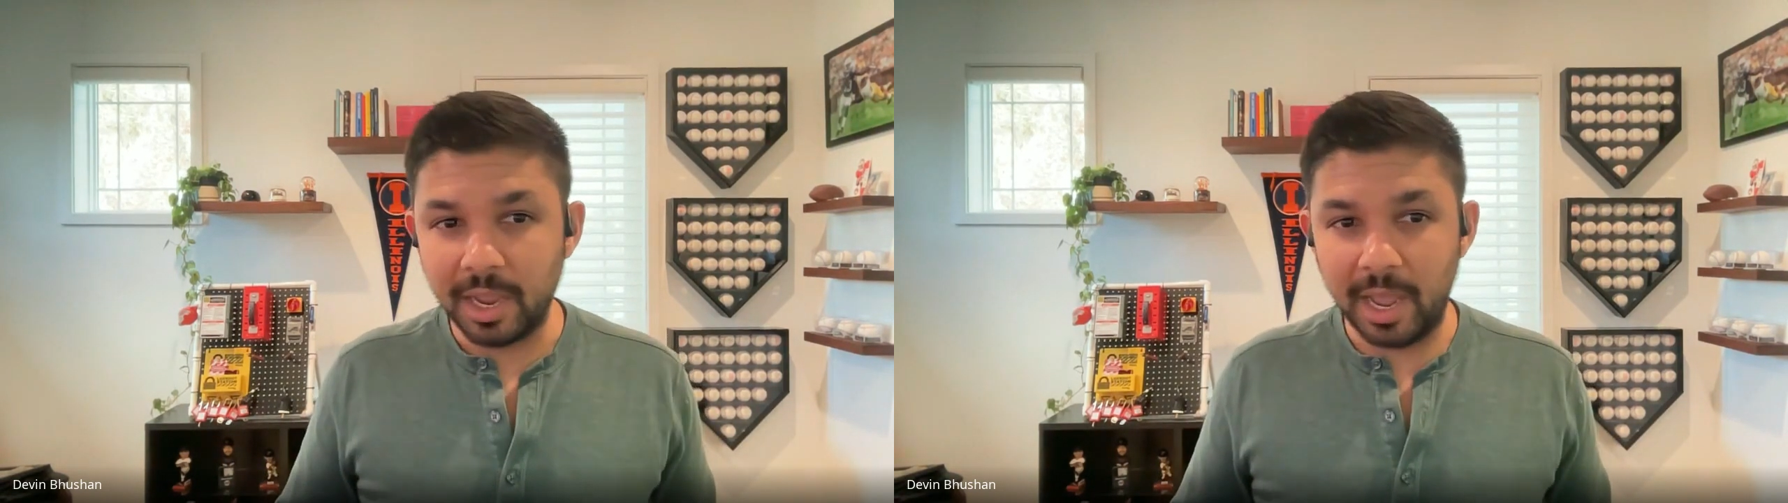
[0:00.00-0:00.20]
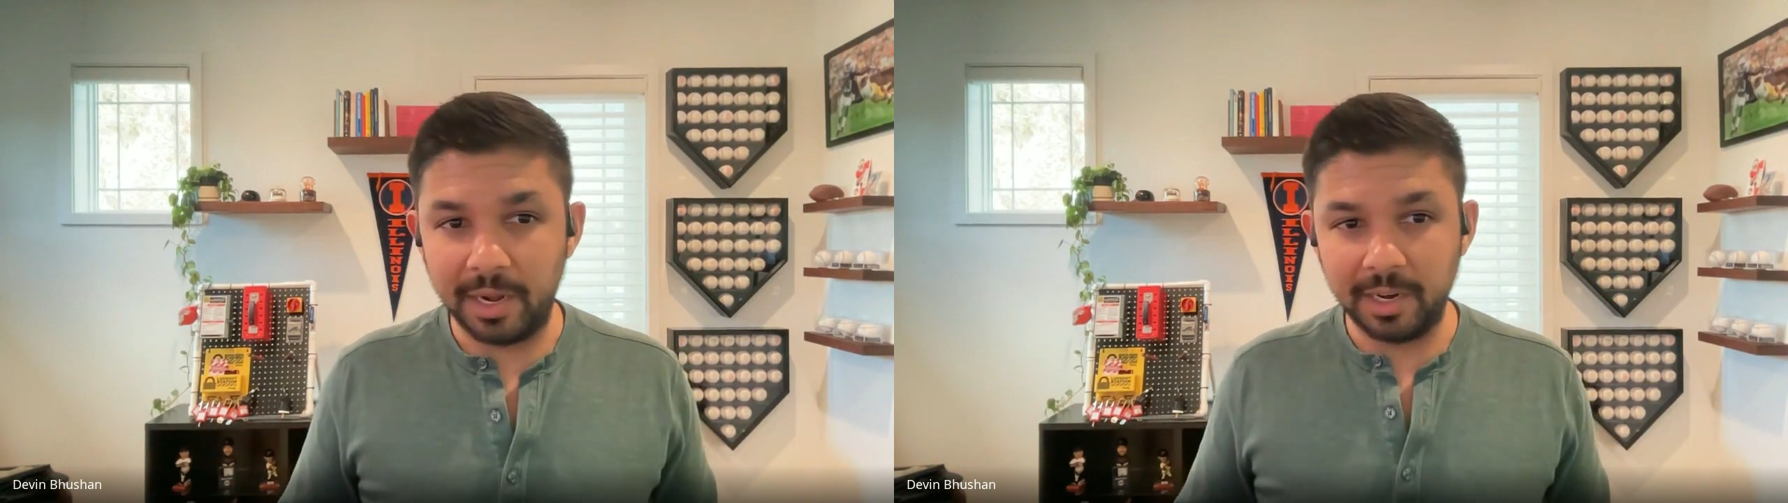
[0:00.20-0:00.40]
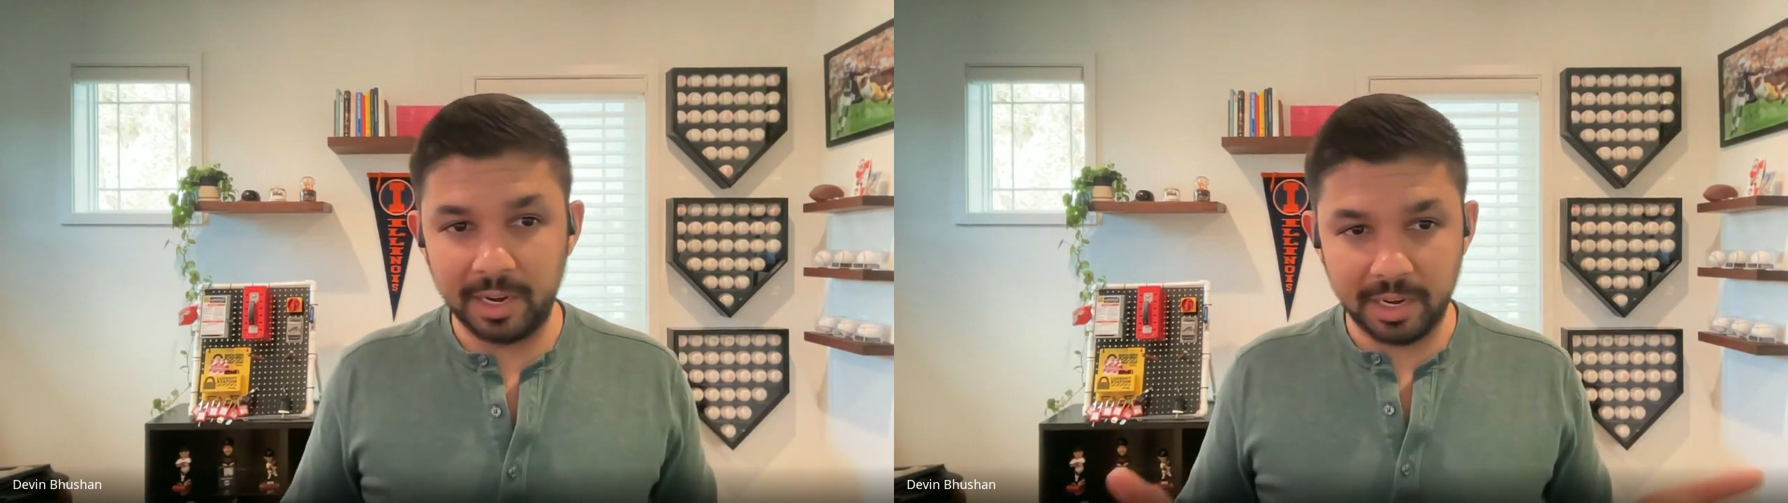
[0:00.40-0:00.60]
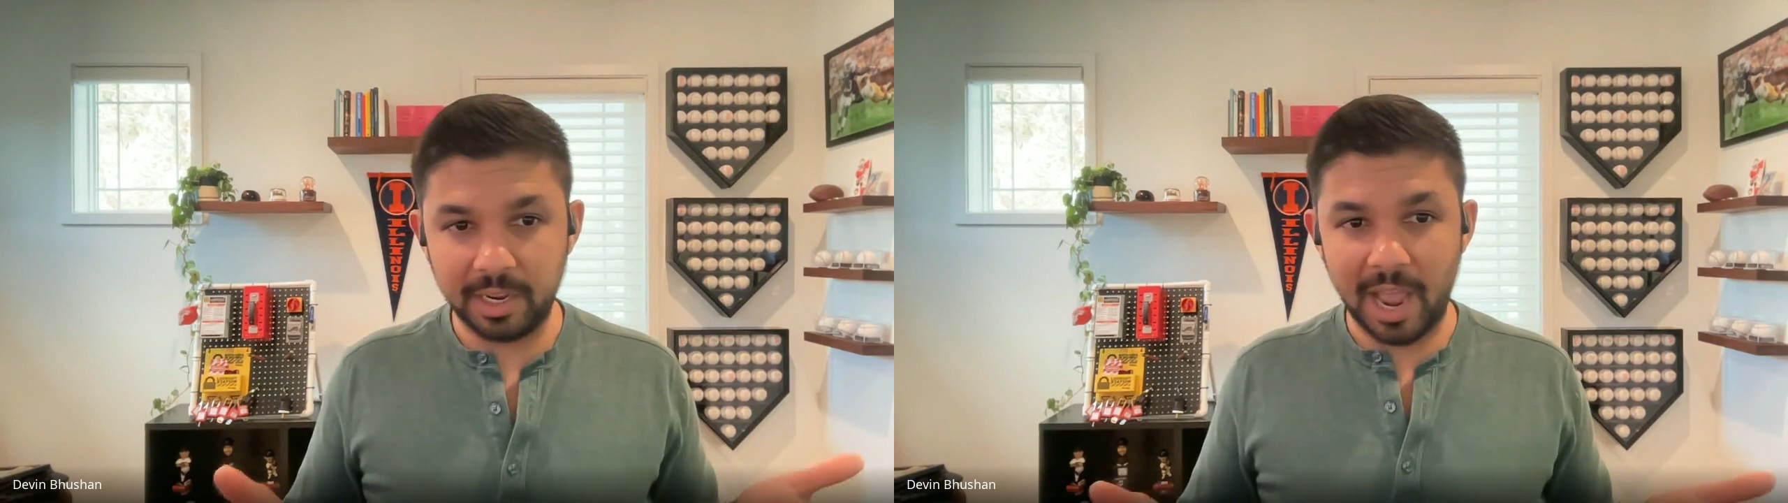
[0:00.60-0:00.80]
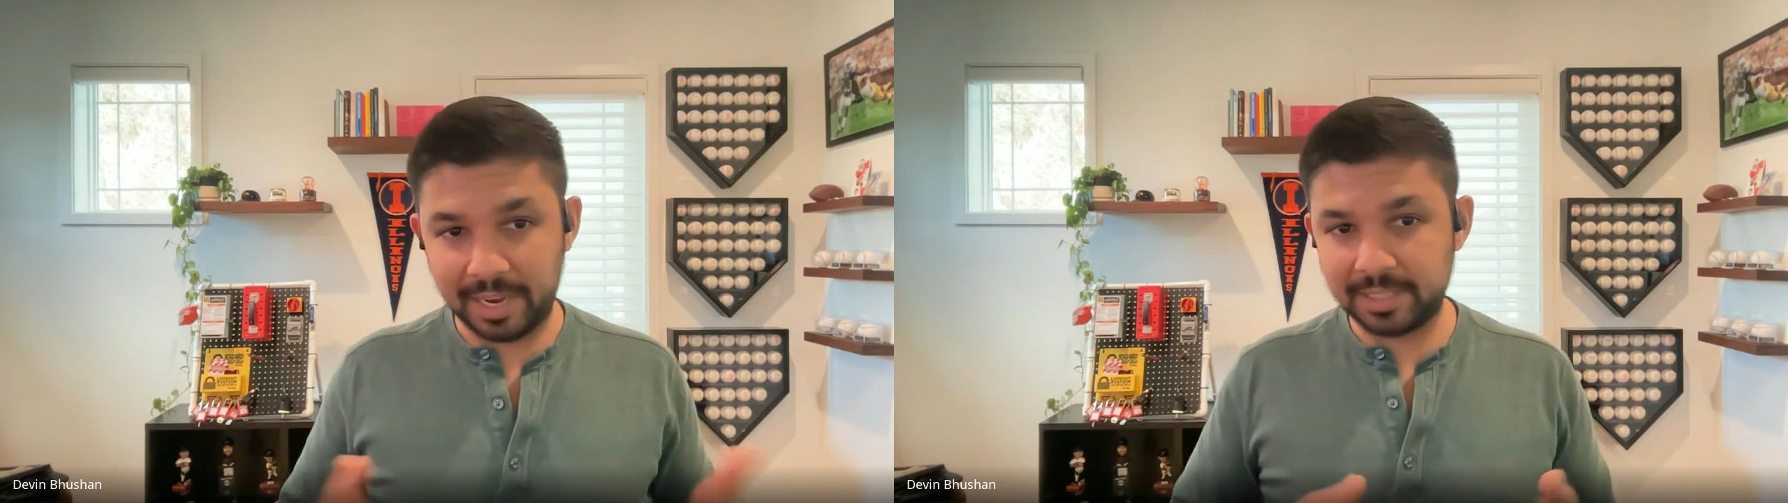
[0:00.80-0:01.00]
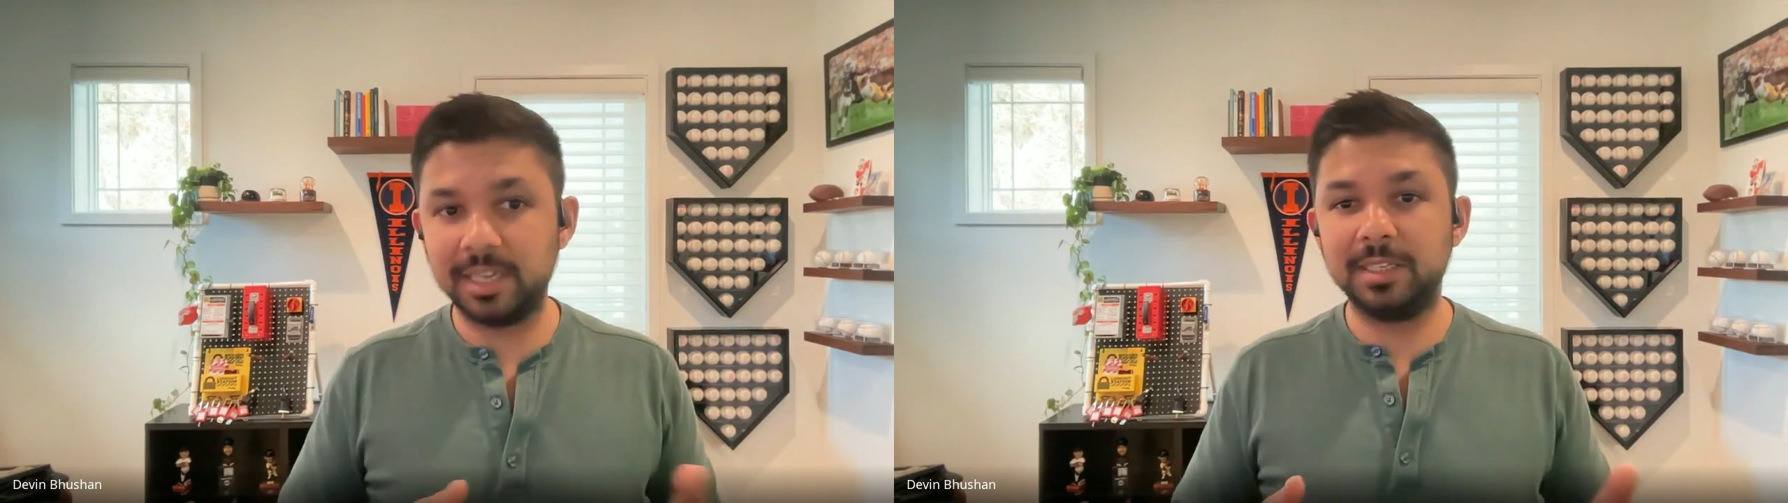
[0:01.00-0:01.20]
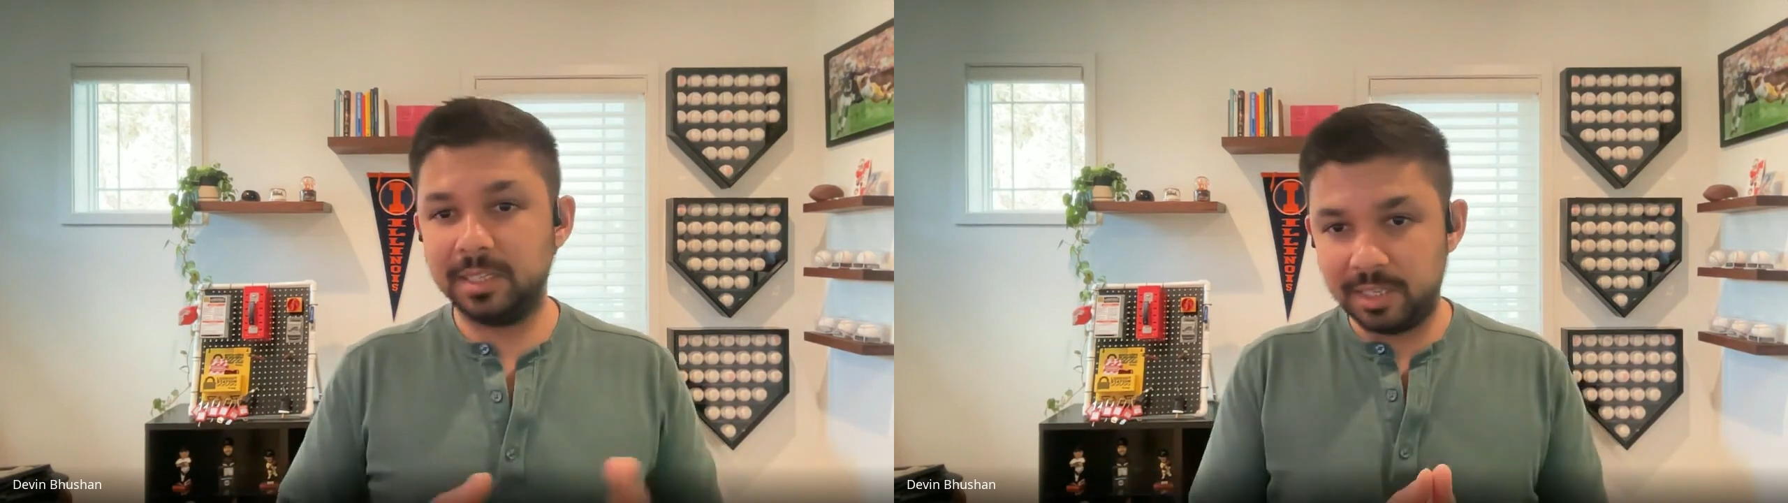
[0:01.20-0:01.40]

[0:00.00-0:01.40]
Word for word: and it accesses